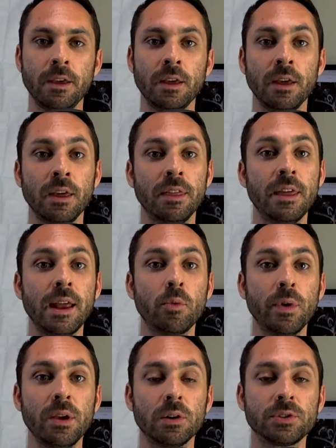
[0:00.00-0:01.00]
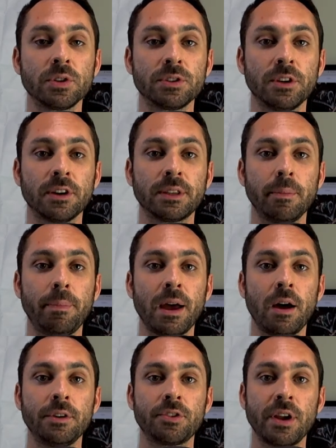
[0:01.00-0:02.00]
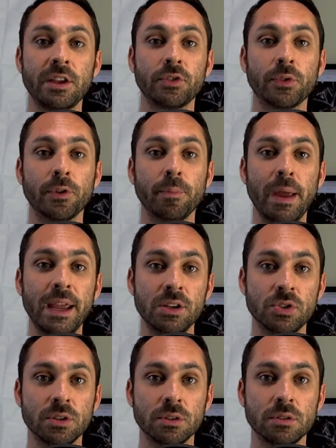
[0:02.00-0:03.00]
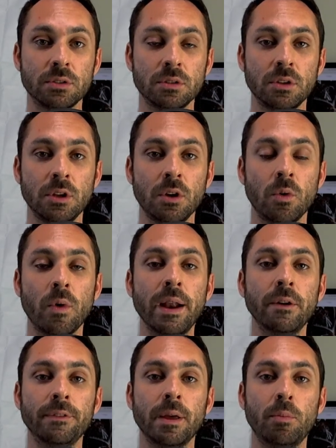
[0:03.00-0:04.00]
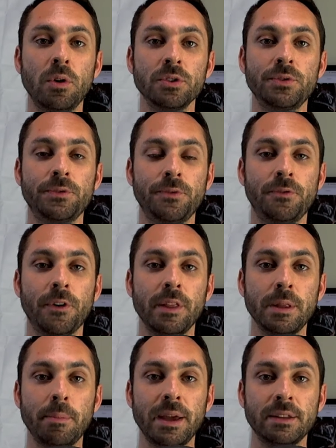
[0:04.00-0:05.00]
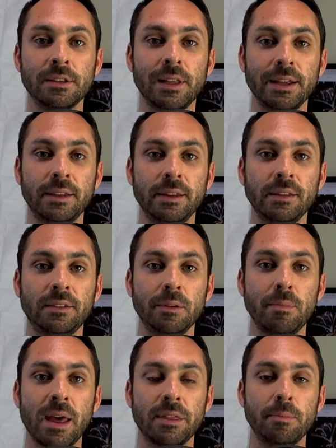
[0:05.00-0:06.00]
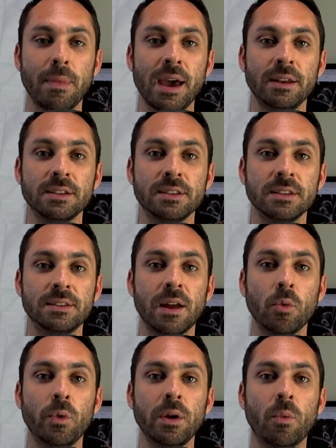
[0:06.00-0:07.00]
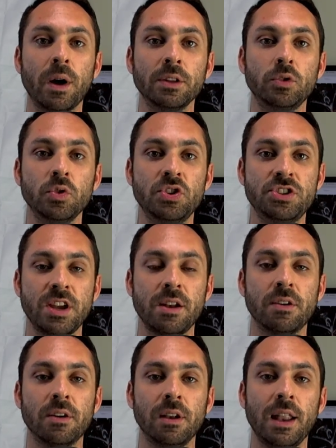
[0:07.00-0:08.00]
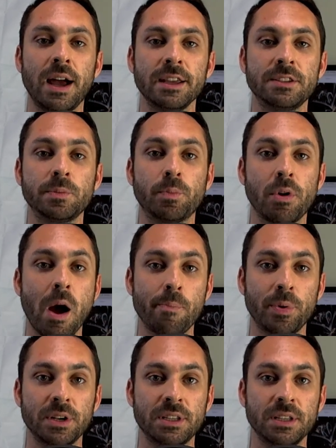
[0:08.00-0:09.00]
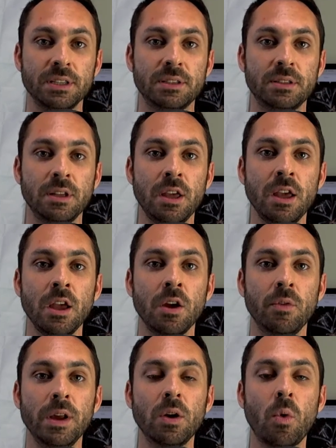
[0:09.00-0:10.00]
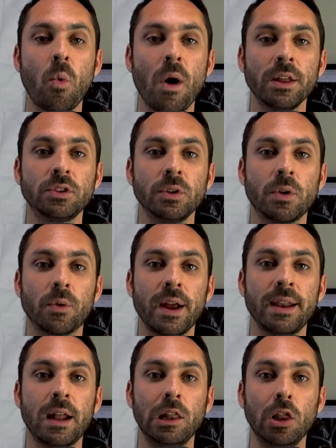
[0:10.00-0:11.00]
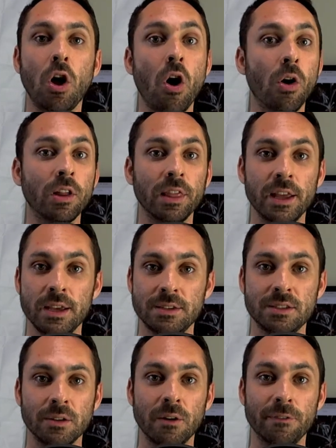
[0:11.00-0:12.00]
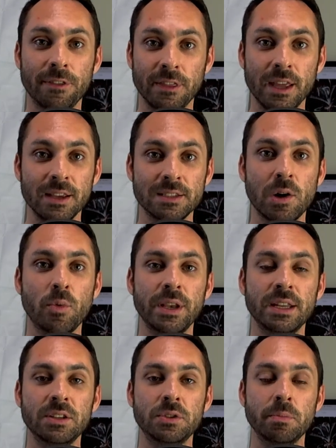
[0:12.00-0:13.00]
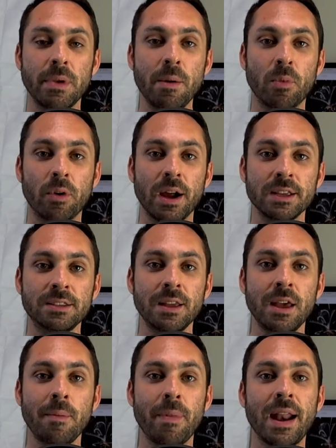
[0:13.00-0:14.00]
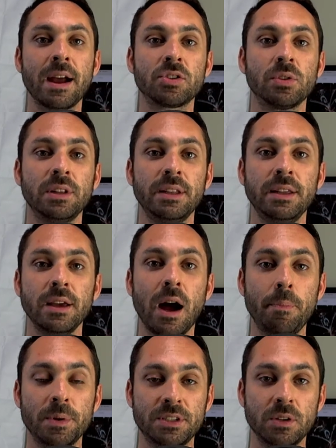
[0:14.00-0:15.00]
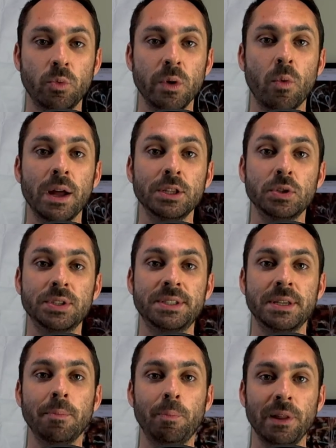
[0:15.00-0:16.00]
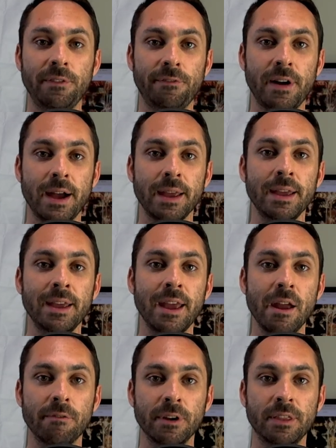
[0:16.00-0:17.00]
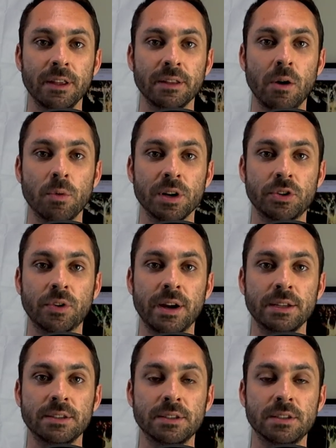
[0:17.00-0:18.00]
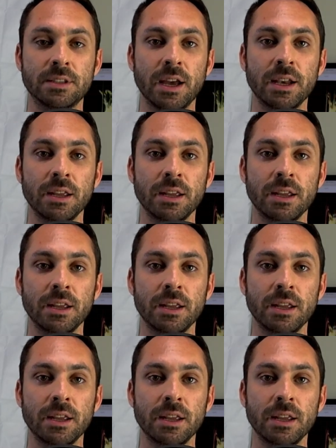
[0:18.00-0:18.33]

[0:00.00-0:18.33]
Then we also talked about transformations. One of the most fundamental ideas in mathematics is that we want to generalize properties. We don't want to create a long list of things that we need to memorize, but actually the opposite. We want to simplify everything that we're trying to study.